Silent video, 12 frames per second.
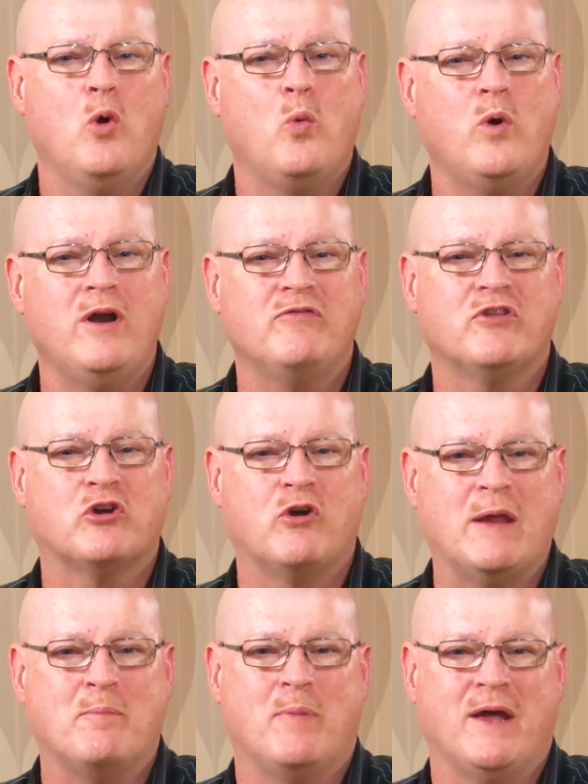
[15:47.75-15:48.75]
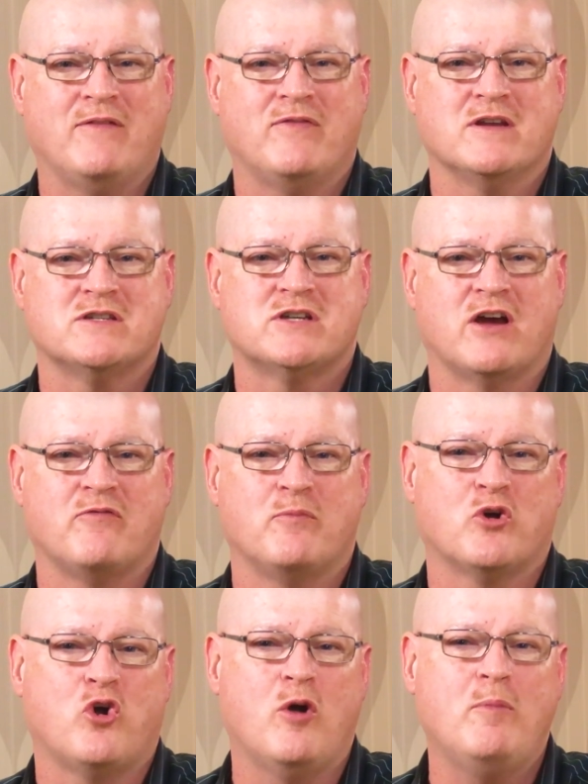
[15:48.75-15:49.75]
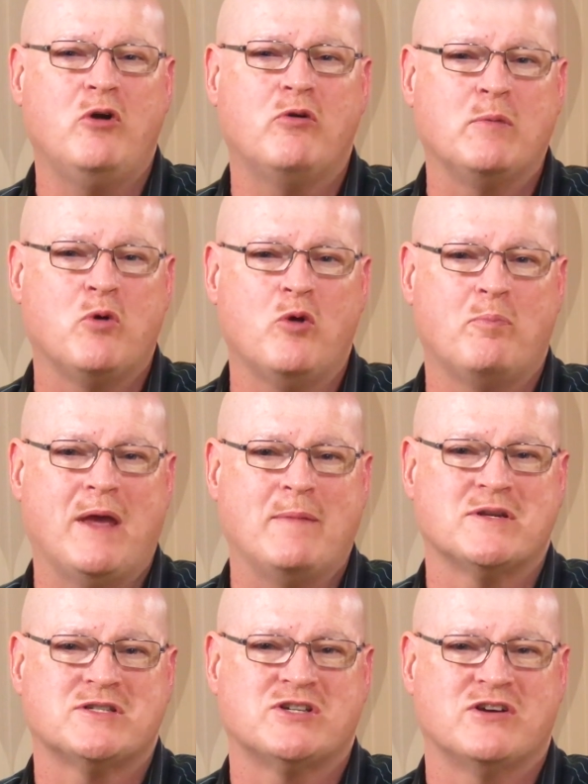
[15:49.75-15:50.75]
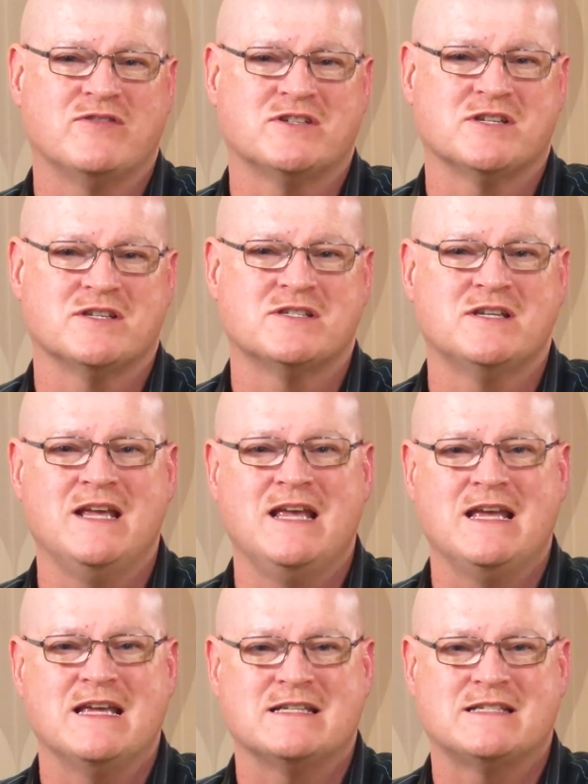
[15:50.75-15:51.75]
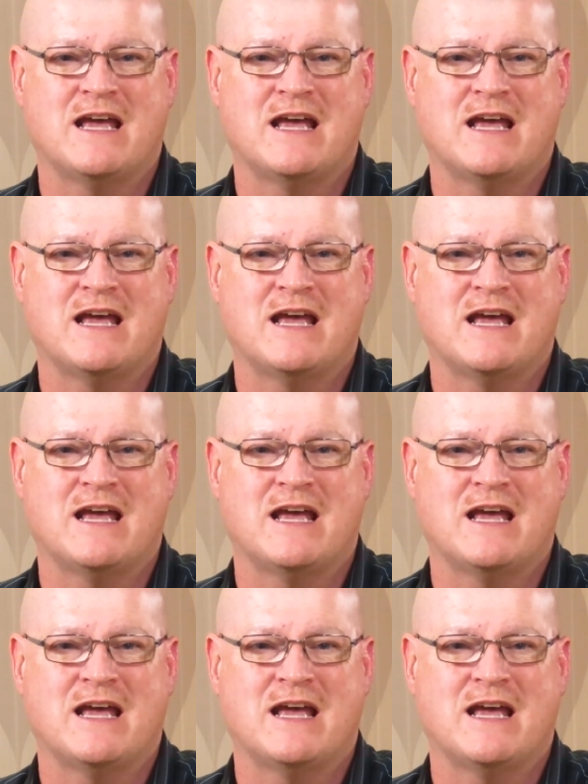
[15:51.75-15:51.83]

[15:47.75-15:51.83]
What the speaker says: One of the great benefits of Mekorma remote payment services is